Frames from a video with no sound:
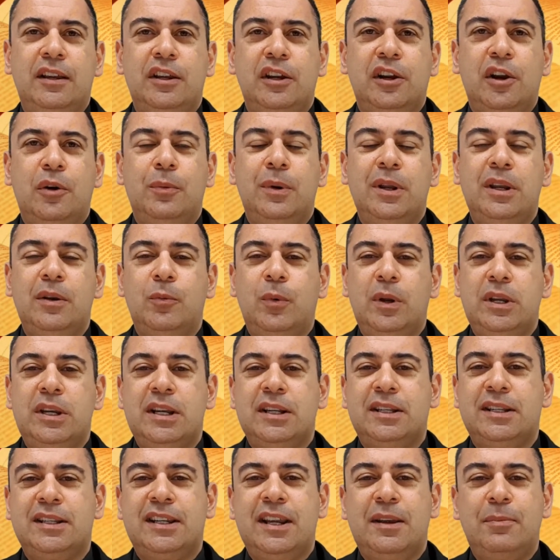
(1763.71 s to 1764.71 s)
you know, when you
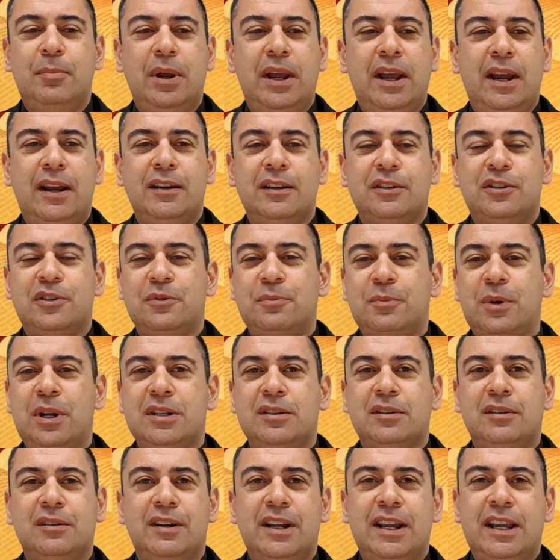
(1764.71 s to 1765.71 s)
step out, it's
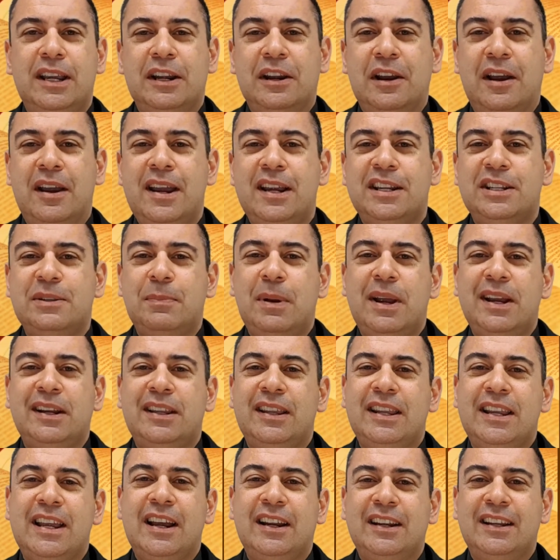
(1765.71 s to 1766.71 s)
almost like, you know, expect
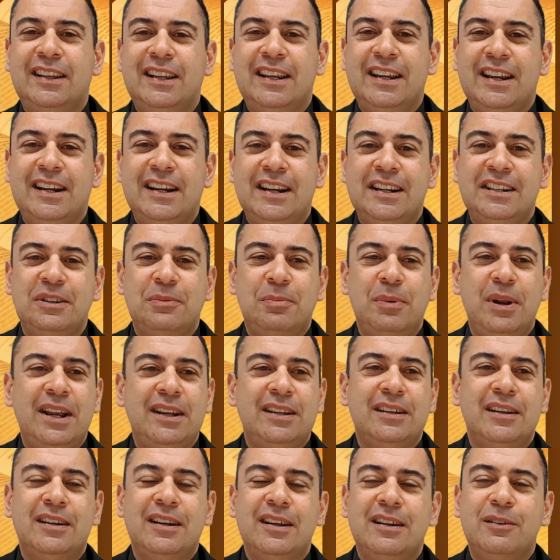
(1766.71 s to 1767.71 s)
the
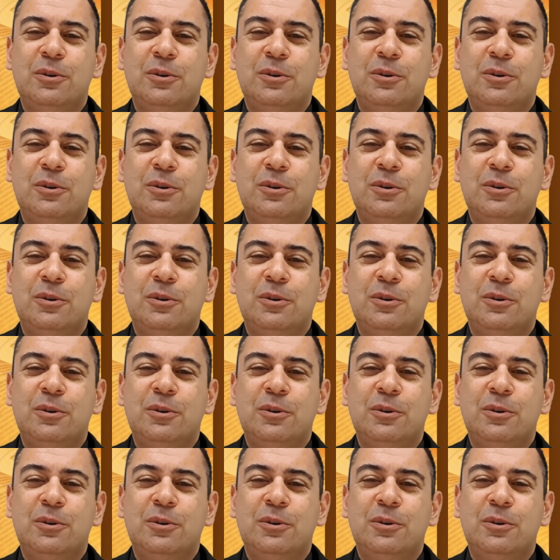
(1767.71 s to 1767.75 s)
unexpected.